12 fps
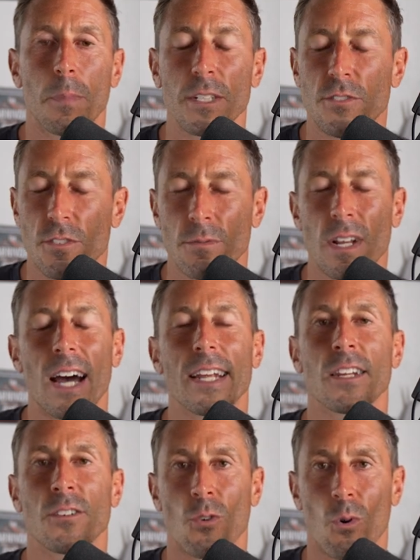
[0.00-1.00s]
but do not
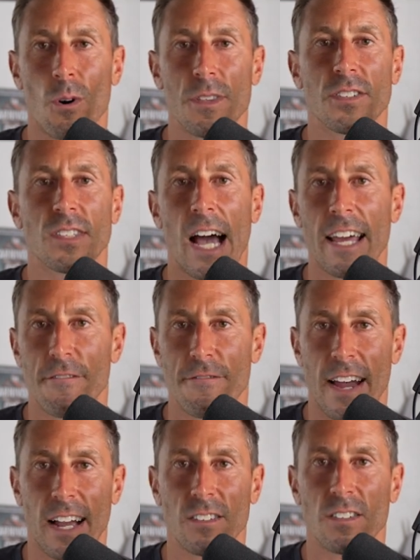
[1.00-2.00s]
ignore the side
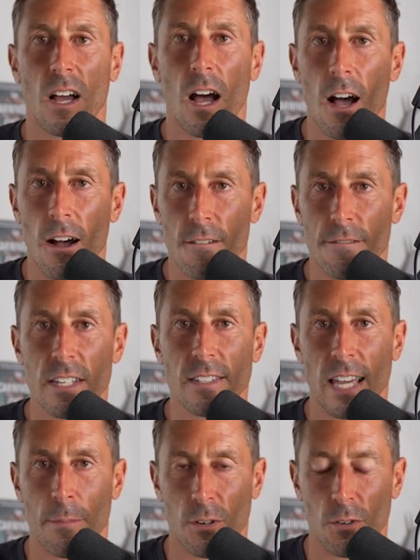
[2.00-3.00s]
effects of
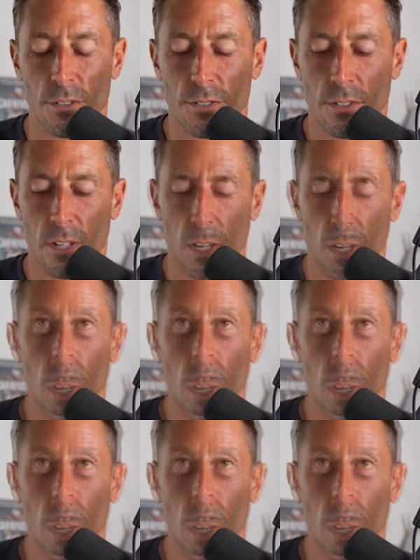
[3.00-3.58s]
these chemicals.